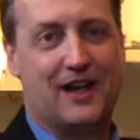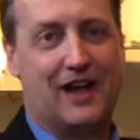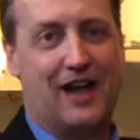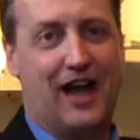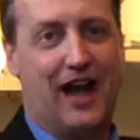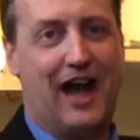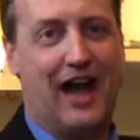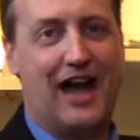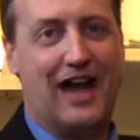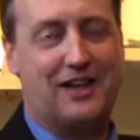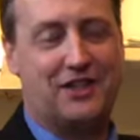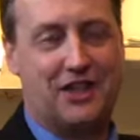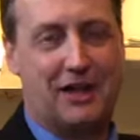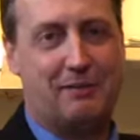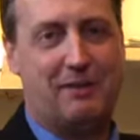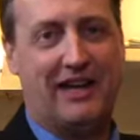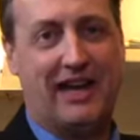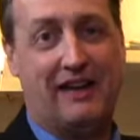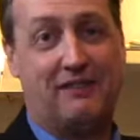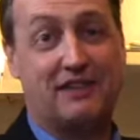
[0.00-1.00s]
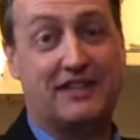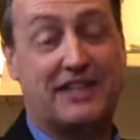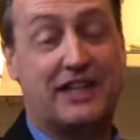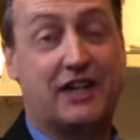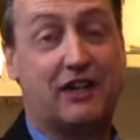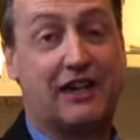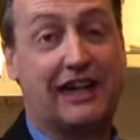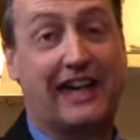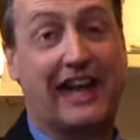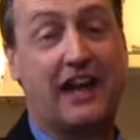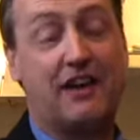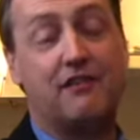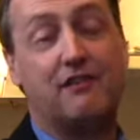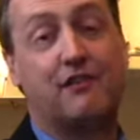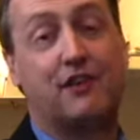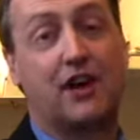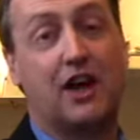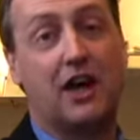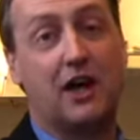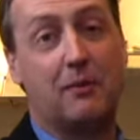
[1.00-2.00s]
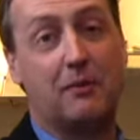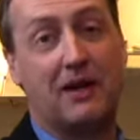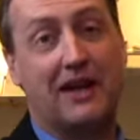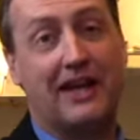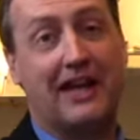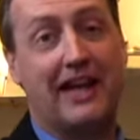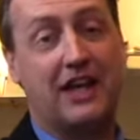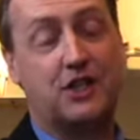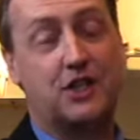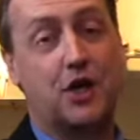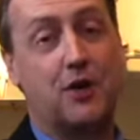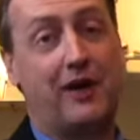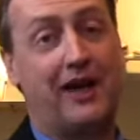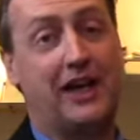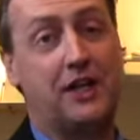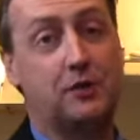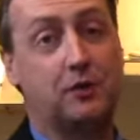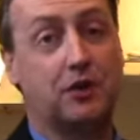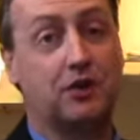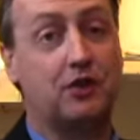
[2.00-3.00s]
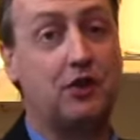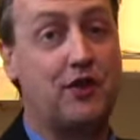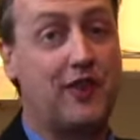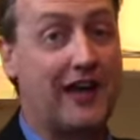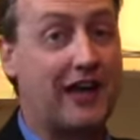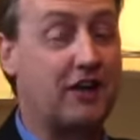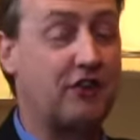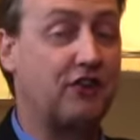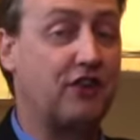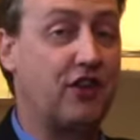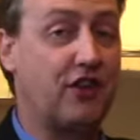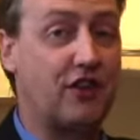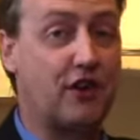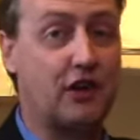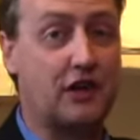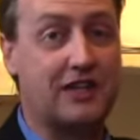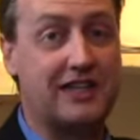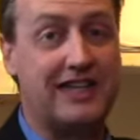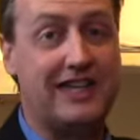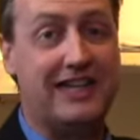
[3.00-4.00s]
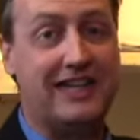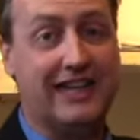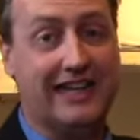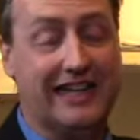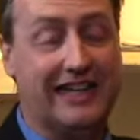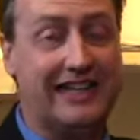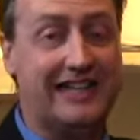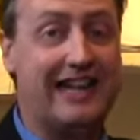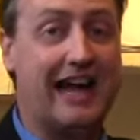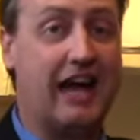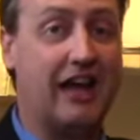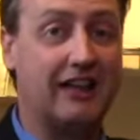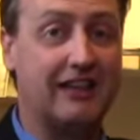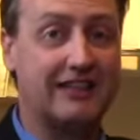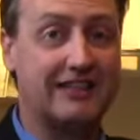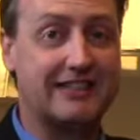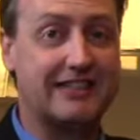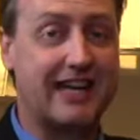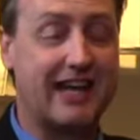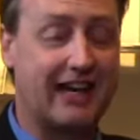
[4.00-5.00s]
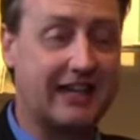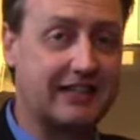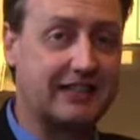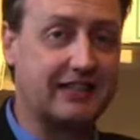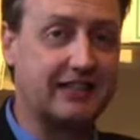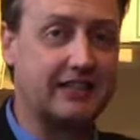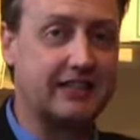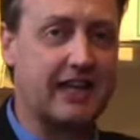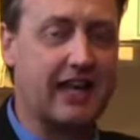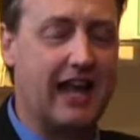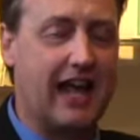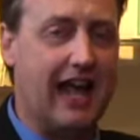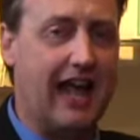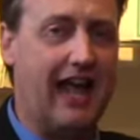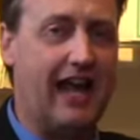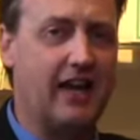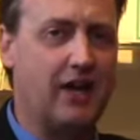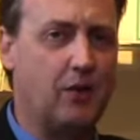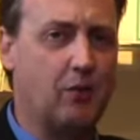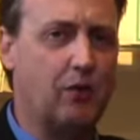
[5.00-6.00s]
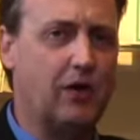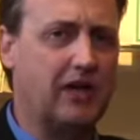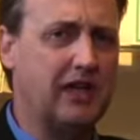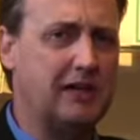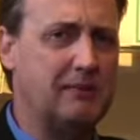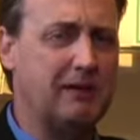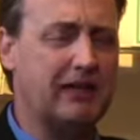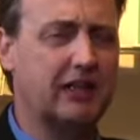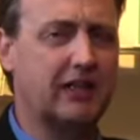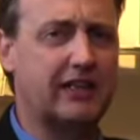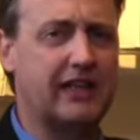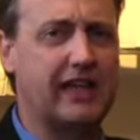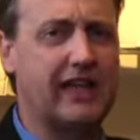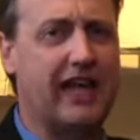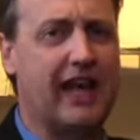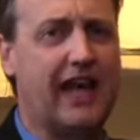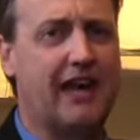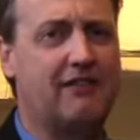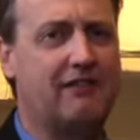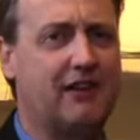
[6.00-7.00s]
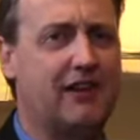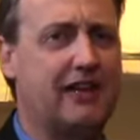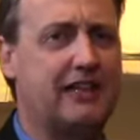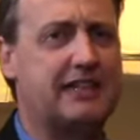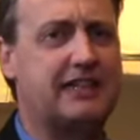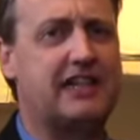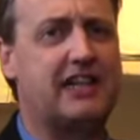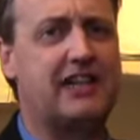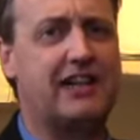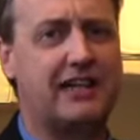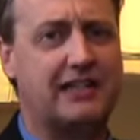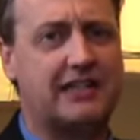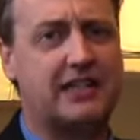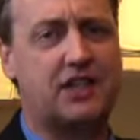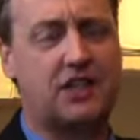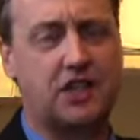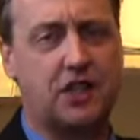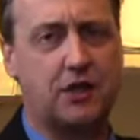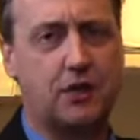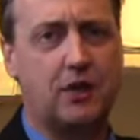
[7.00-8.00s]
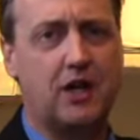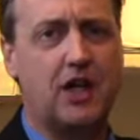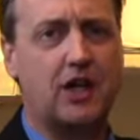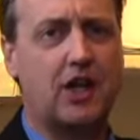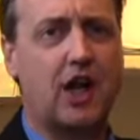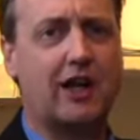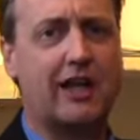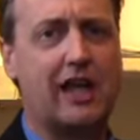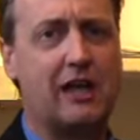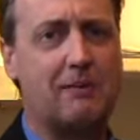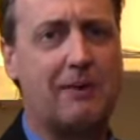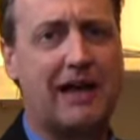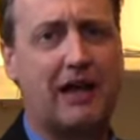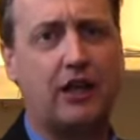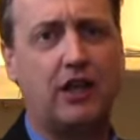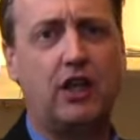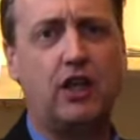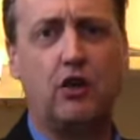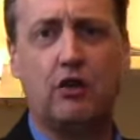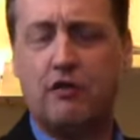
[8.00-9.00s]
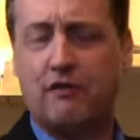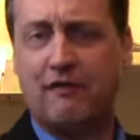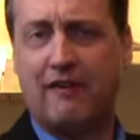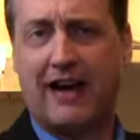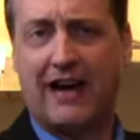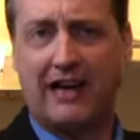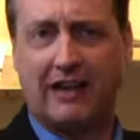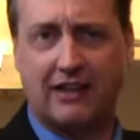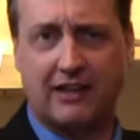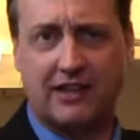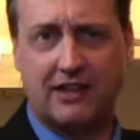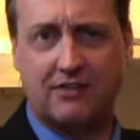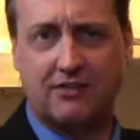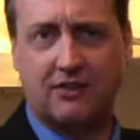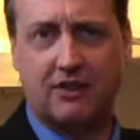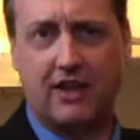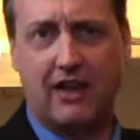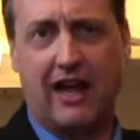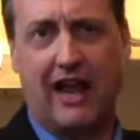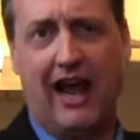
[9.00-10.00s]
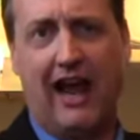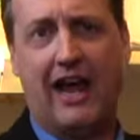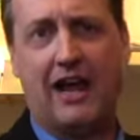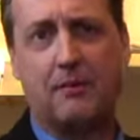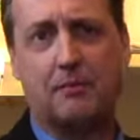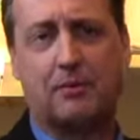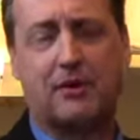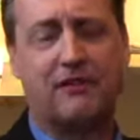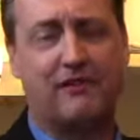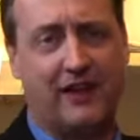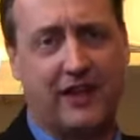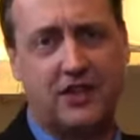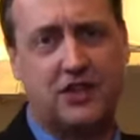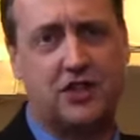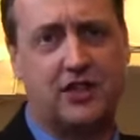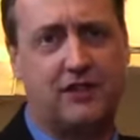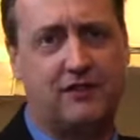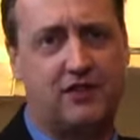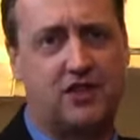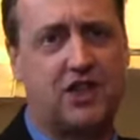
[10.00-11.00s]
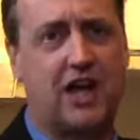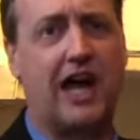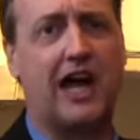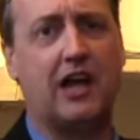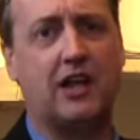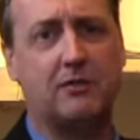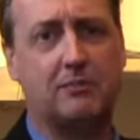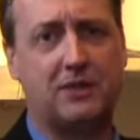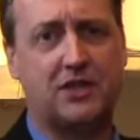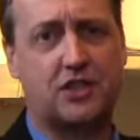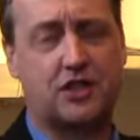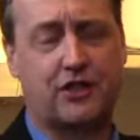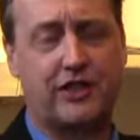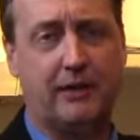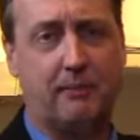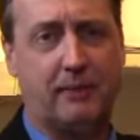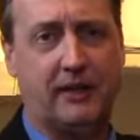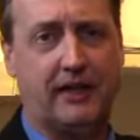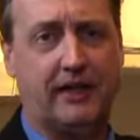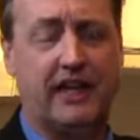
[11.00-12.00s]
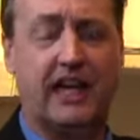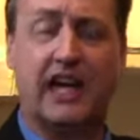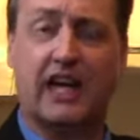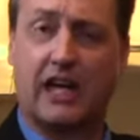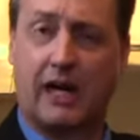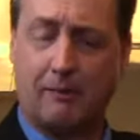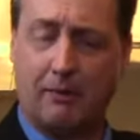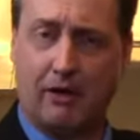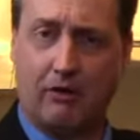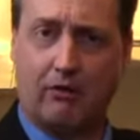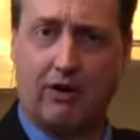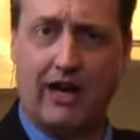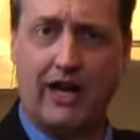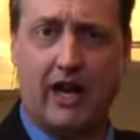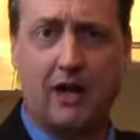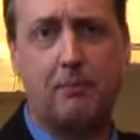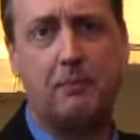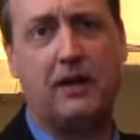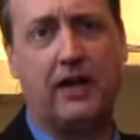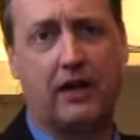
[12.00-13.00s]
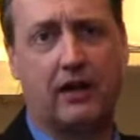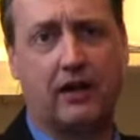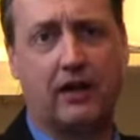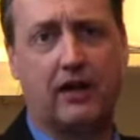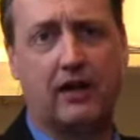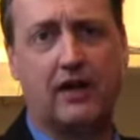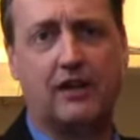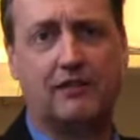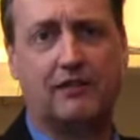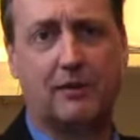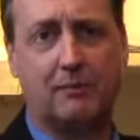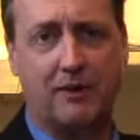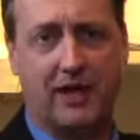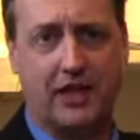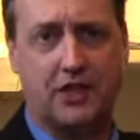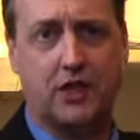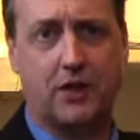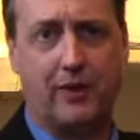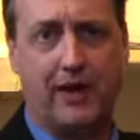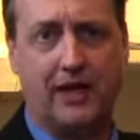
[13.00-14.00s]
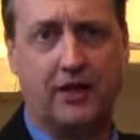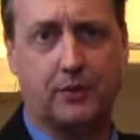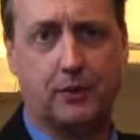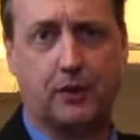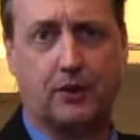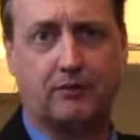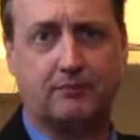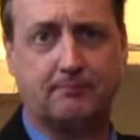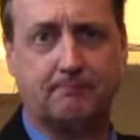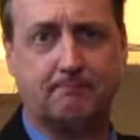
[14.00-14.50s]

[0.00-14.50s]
Hi, Jamie Davis here again from NACCHO Annual 2013 in Dallas, Texas, and we're going to be looking at a very serious issue, talking about youth violence and prevention of child mistreatment, coming right up here from NACCHO Annual.